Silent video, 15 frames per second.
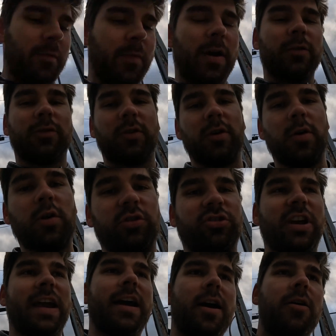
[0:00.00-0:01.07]
about to go
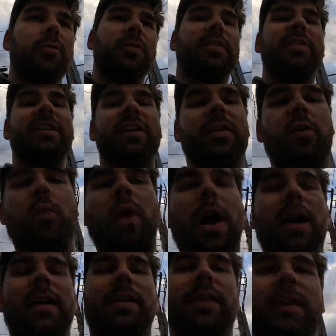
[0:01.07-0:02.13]
check out the
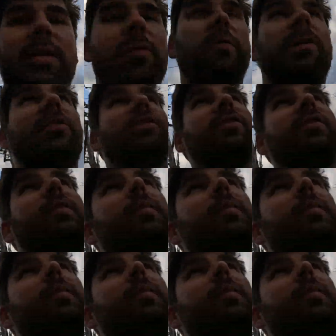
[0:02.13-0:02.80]
quad, which is